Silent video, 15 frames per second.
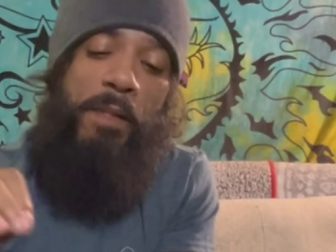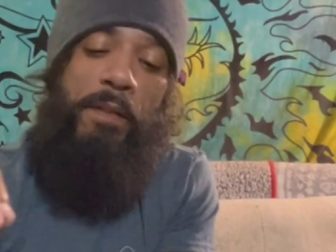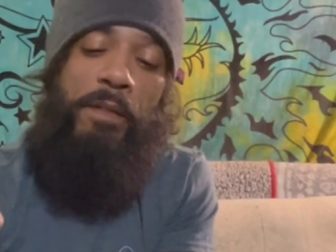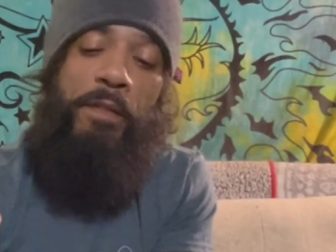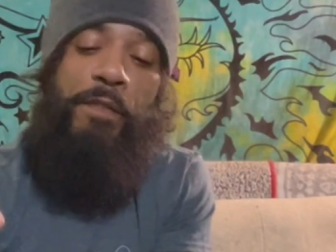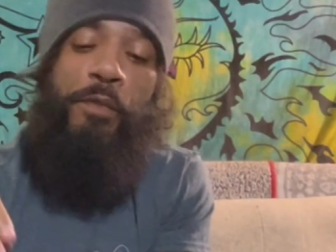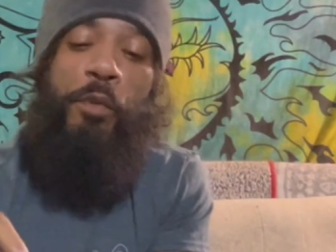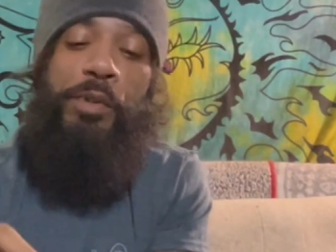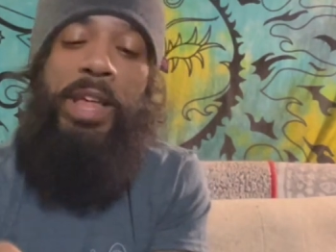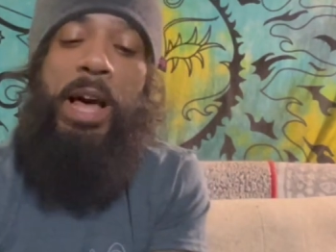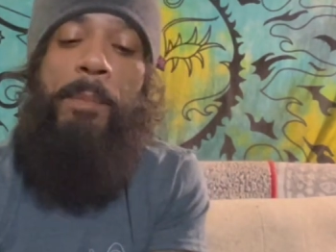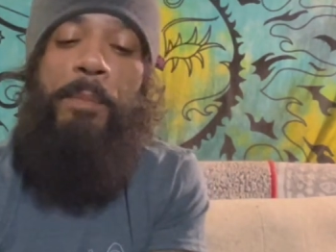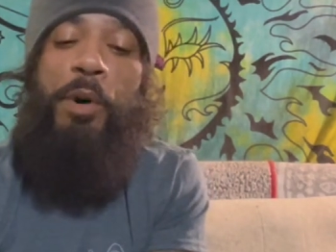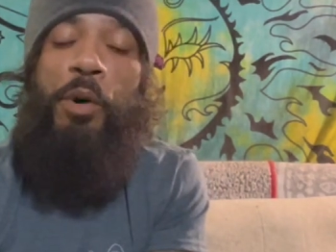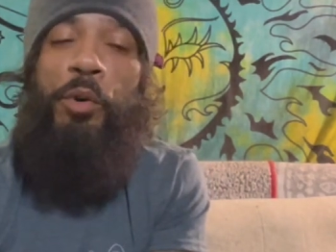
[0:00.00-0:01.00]
for
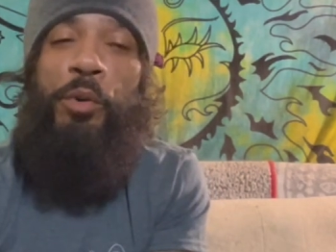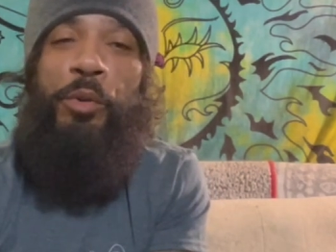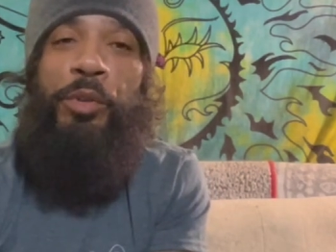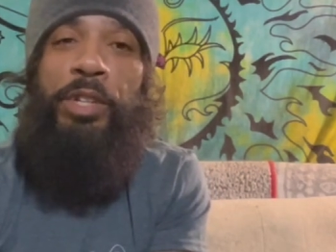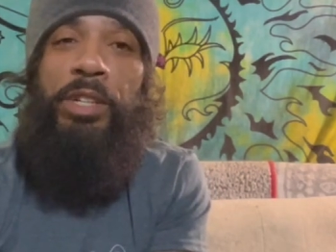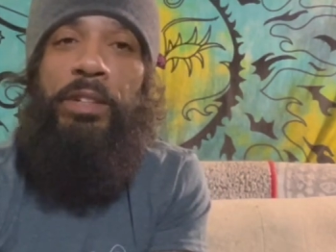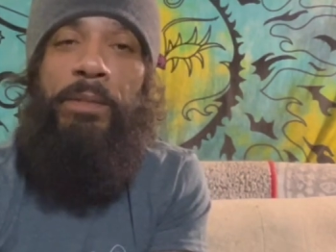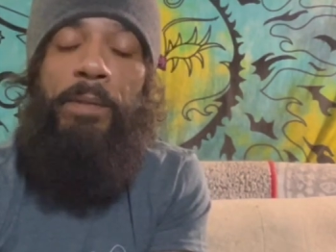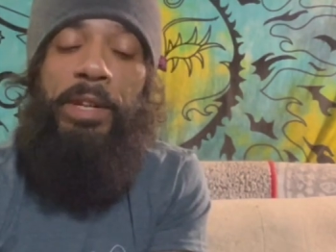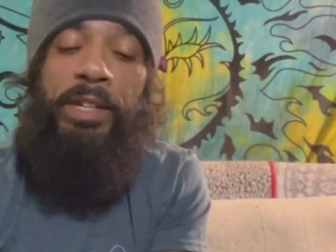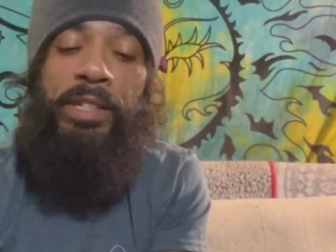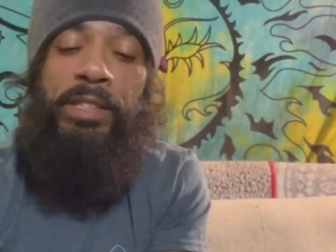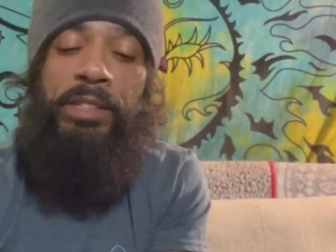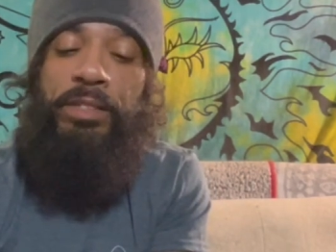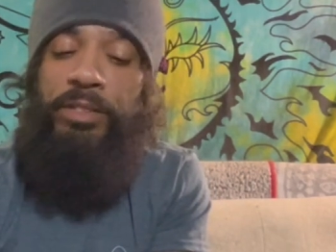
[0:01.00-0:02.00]
that mode
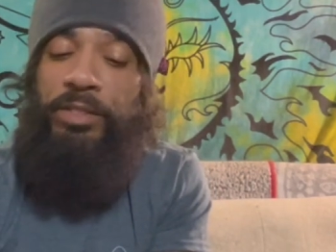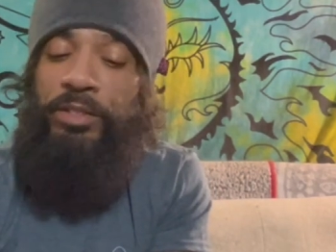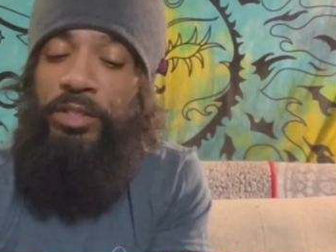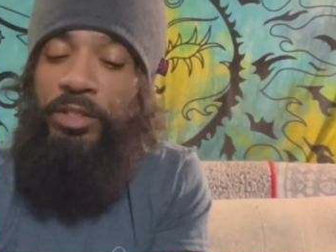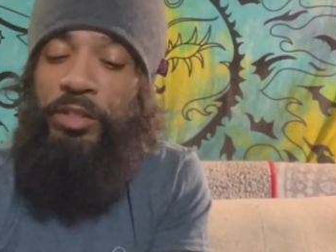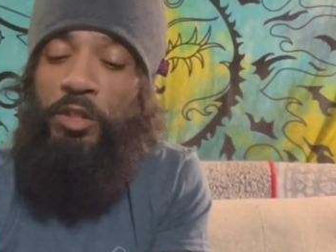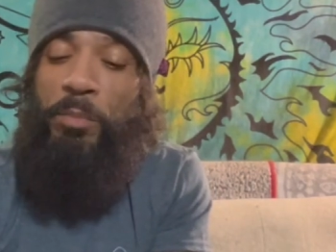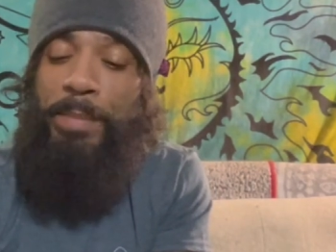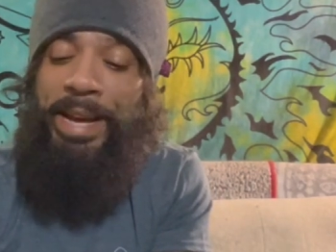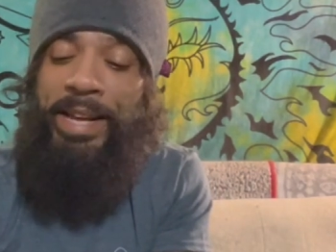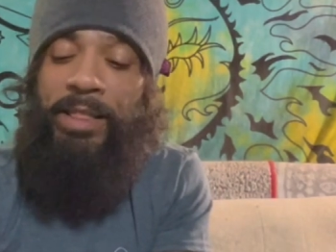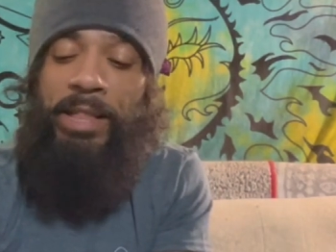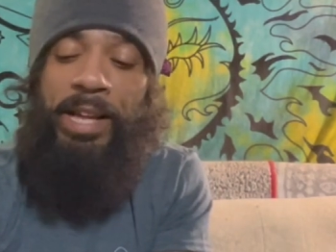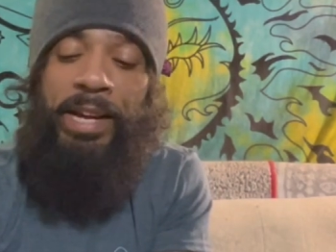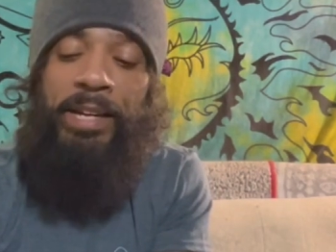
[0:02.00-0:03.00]
is your
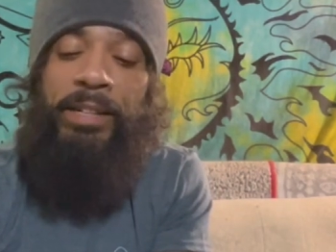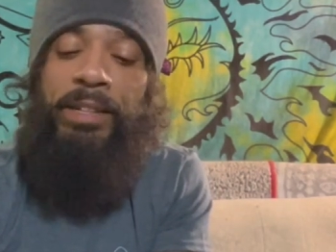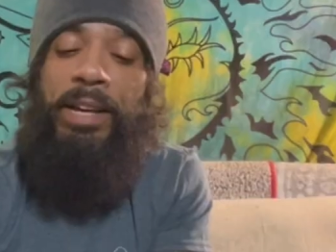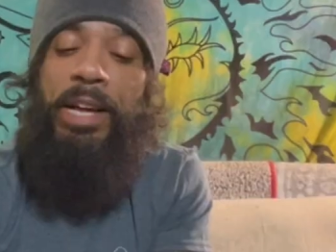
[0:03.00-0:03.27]
main light,